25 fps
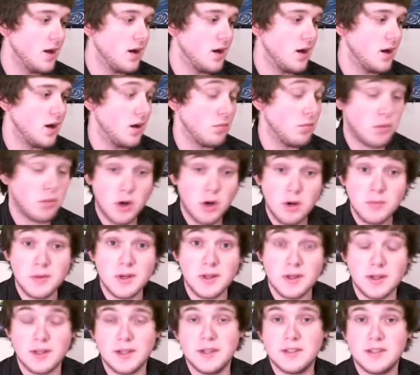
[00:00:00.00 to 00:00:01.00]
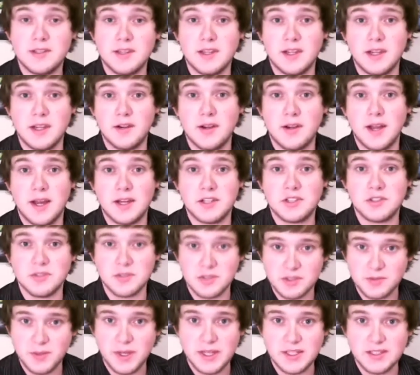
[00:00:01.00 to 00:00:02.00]
uh, permanently to the International
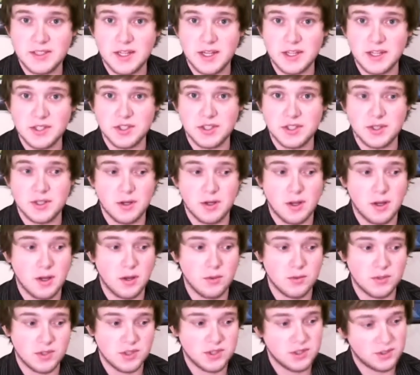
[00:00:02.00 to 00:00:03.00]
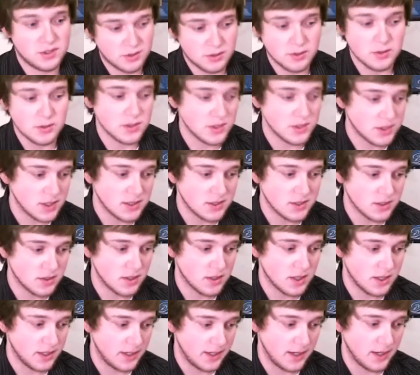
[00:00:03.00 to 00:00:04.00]
Space Station, uh, which, you know, that's a
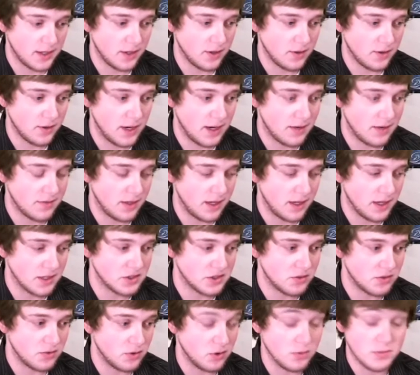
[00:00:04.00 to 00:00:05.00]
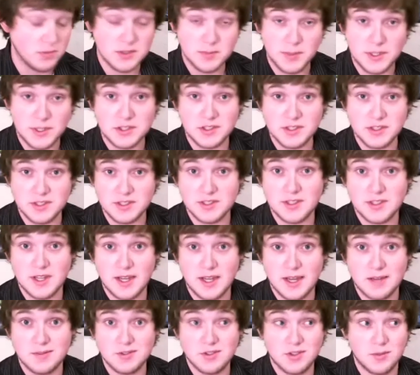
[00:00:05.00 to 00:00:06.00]
good idea, you know, have the extra room, especially since they
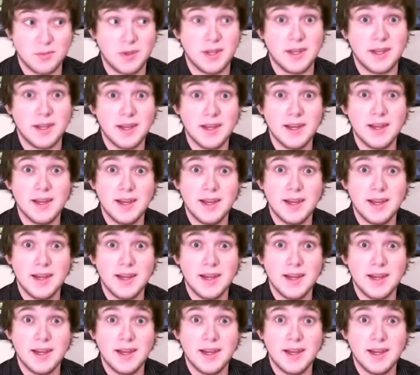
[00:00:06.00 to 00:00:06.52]
have so many